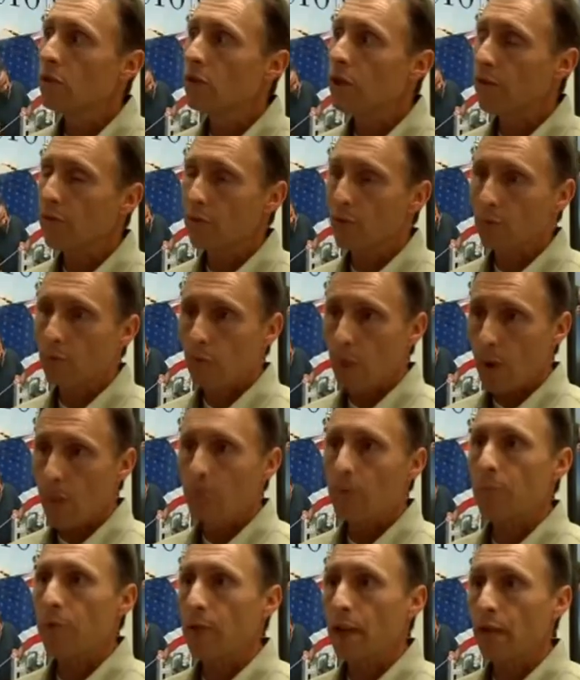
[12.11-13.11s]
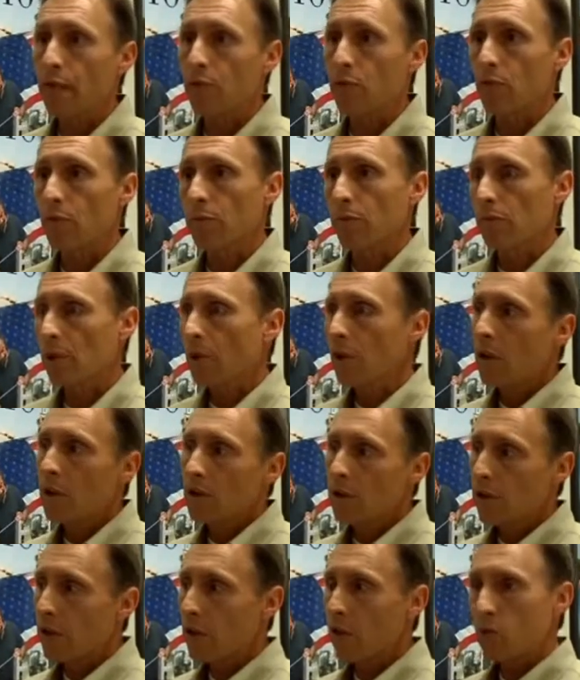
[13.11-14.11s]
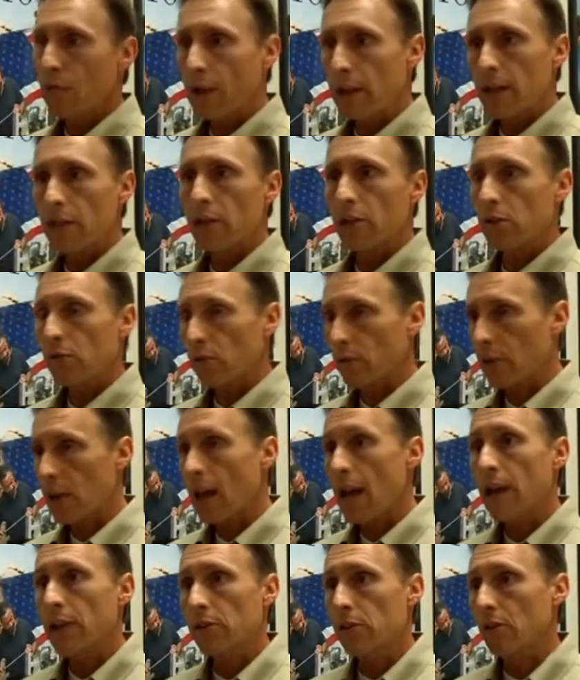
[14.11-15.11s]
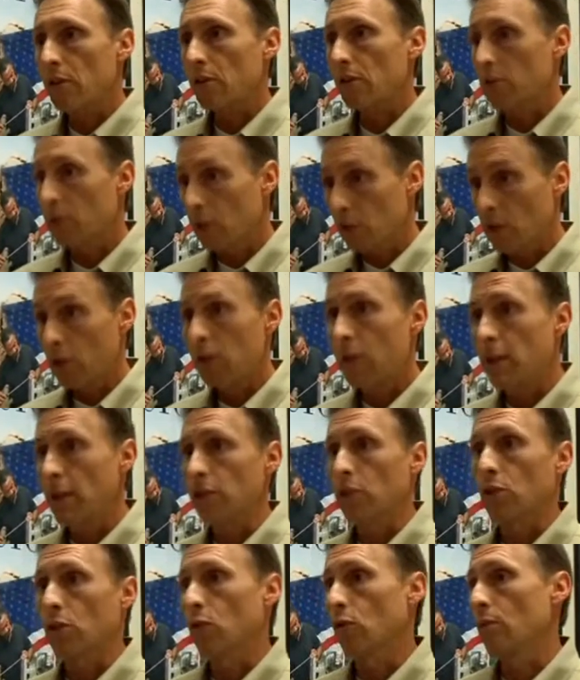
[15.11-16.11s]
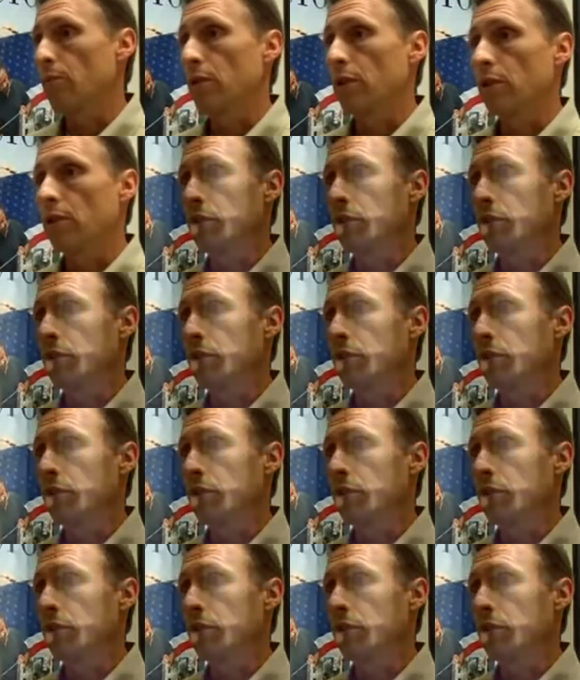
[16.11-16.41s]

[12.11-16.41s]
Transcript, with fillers: different weapon platforms, their readiness relies on good test equipment.